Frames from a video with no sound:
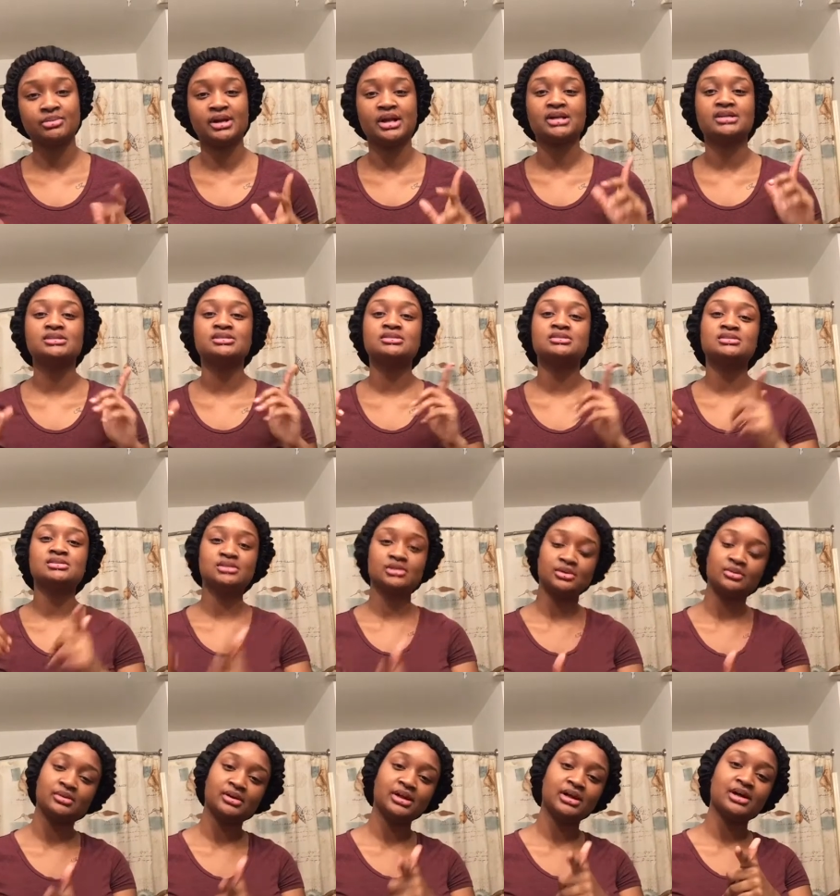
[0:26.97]
but I
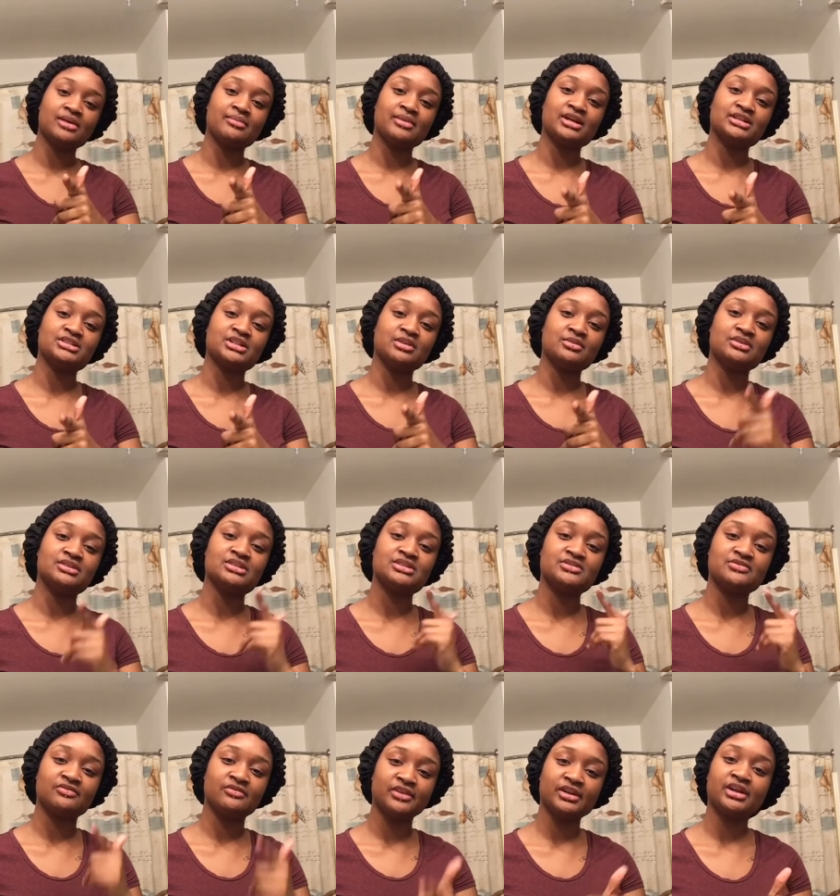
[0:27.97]
still want to come at y'all with
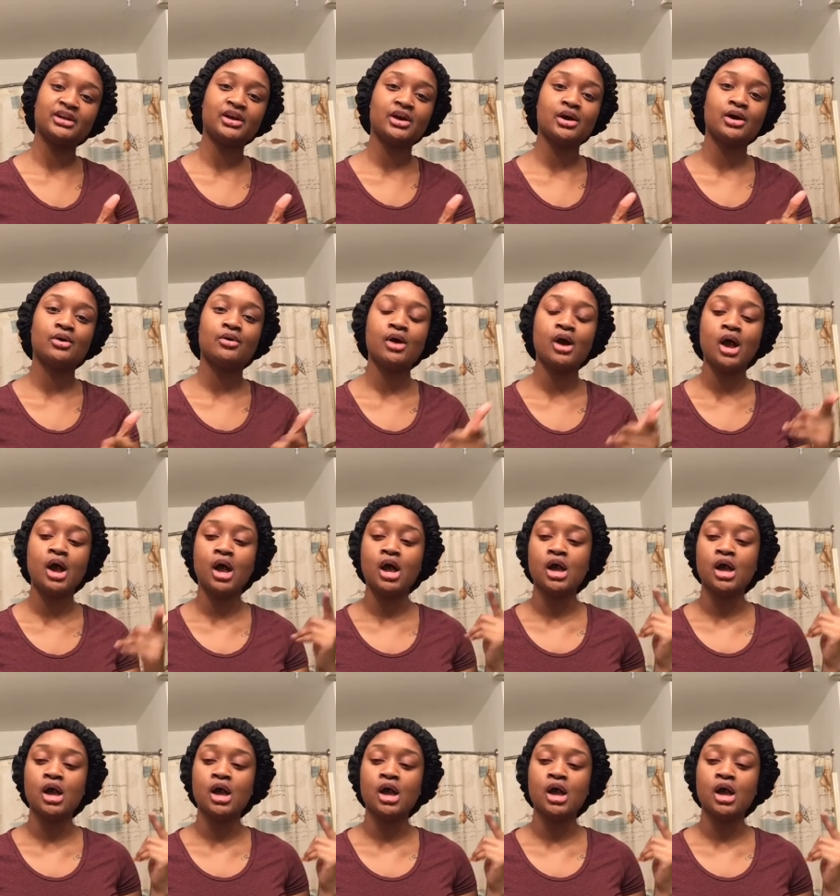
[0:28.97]
this video.